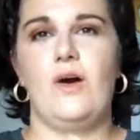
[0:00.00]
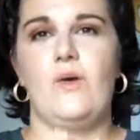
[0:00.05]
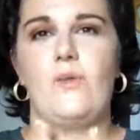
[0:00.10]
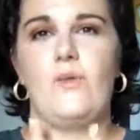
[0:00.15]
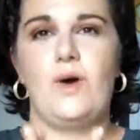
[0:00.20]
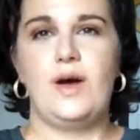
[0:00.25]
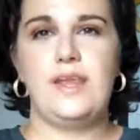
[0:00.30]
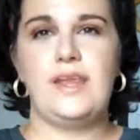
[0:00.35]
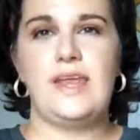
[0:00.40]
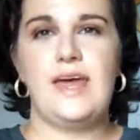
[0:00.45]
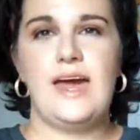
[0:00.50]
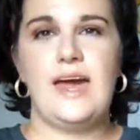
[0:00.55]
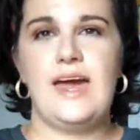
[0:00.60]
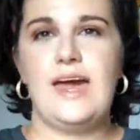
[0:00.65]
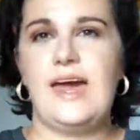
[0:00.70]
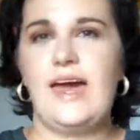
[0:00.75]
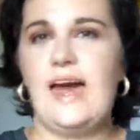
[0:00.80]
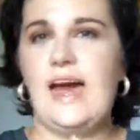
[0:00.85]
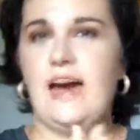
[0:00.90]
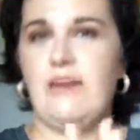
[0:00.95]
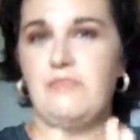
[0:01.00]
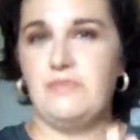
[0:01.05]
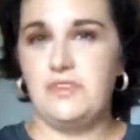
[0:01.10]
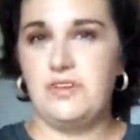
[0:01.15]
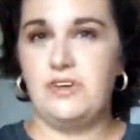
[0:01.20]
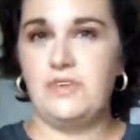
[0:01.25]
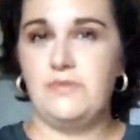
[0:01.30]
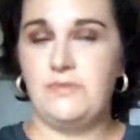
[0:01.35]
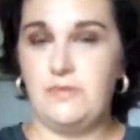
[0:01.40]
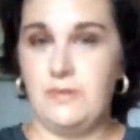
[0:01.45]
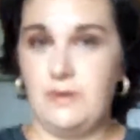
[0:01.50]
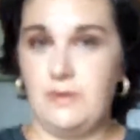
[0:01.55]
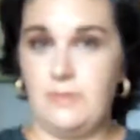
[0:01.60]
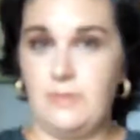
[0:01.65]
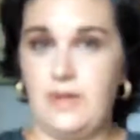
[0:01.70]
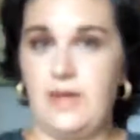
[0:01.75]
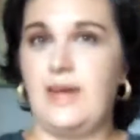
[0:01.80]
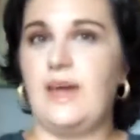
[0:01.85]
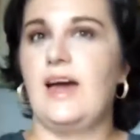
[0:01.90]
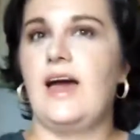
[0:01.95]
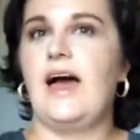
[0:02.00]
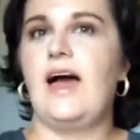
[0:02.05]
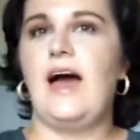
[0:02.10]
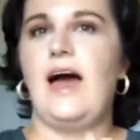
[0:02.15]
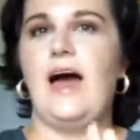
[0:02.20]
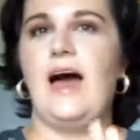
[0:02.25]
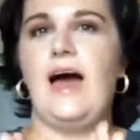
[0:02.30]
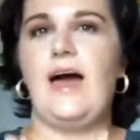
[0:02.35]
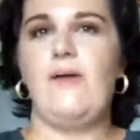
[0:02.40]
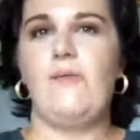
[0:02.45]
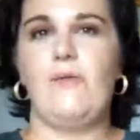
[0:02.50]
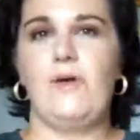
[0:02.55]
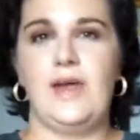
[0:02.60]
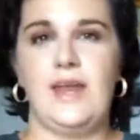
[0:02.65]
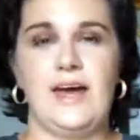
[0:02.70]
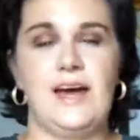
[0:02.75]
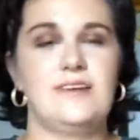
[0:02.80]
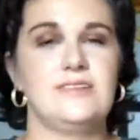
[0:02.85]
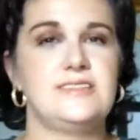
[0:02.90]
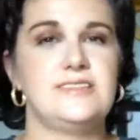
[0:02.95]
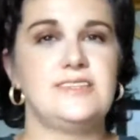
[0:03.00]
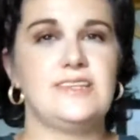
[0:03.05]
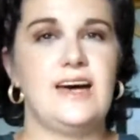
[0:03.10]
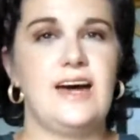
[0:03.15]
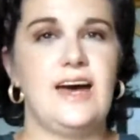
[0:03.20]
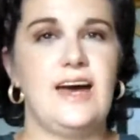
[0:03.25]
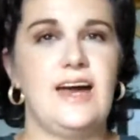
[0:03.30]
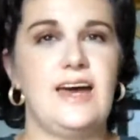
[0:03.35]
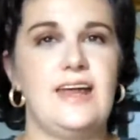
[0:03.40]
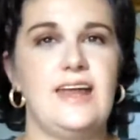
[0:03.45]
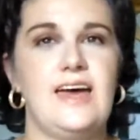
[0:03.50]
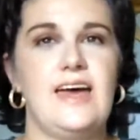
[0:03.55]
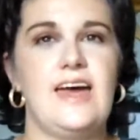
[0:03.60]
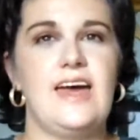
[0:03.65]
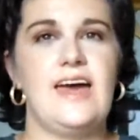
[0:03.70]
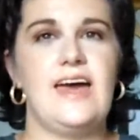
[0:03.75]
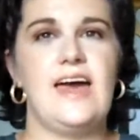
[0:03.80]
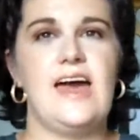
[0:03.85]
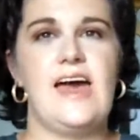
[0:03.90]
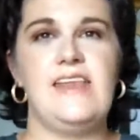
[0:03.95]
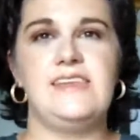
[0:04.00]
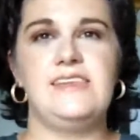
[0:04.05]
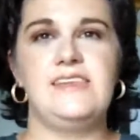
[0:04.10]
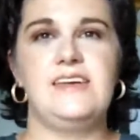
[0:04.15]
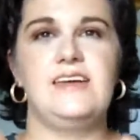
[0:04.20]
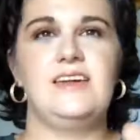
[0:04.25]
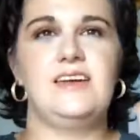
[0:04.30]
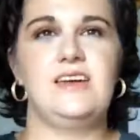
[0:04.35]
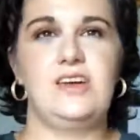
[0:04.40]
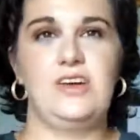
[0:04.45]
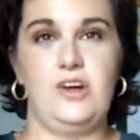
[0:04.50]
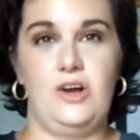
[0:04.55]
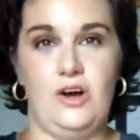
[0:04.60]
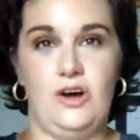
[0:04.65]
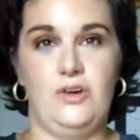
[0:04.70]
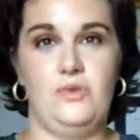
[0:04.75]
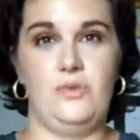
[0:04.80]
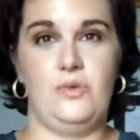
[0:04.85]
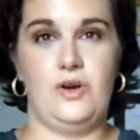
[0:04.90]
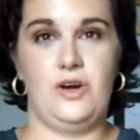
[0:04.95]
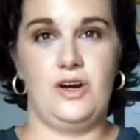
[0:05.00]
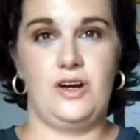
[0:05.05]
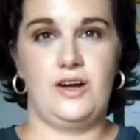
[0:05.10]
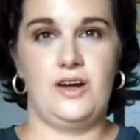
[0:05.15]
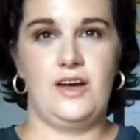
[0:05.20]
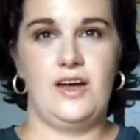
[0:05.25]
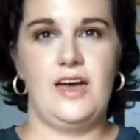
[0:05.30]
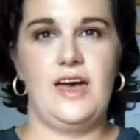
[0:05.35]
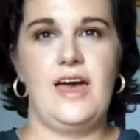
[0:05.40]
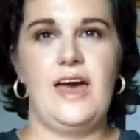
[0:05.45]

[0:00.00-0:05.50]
One day after filming, I went outside and did yard work.